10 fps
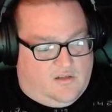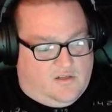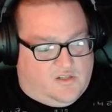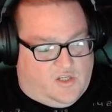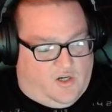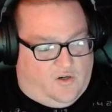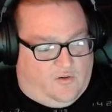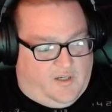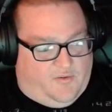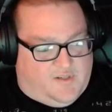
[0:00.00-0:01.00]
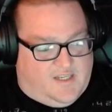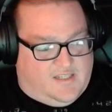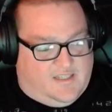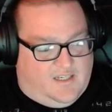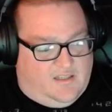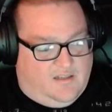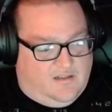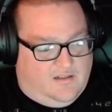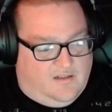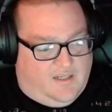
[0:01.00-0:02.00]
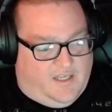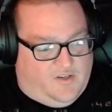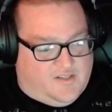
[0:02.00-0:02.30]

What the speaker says: So it resisted, and you'll